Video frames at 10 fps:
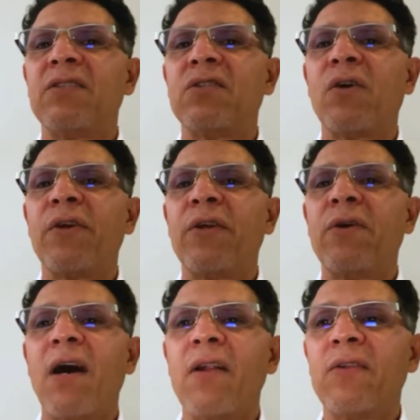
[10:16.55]
show you
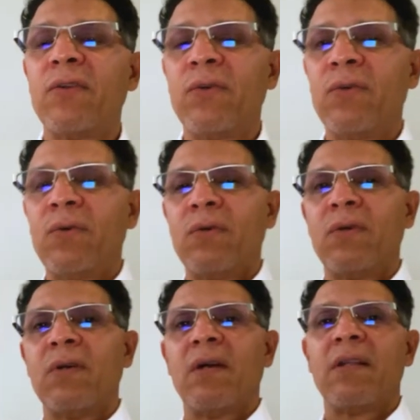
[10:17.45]
how to do
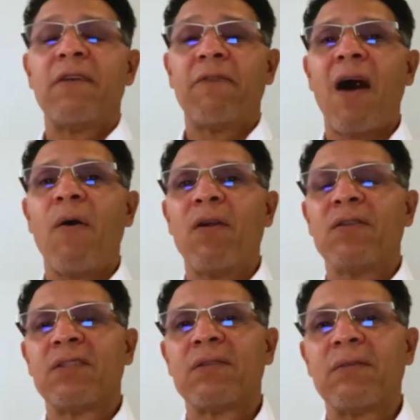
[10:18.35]
the
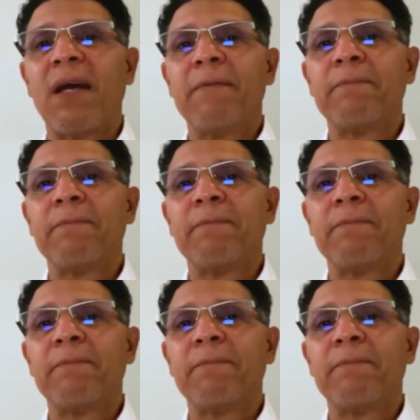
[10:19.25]
vowels, right?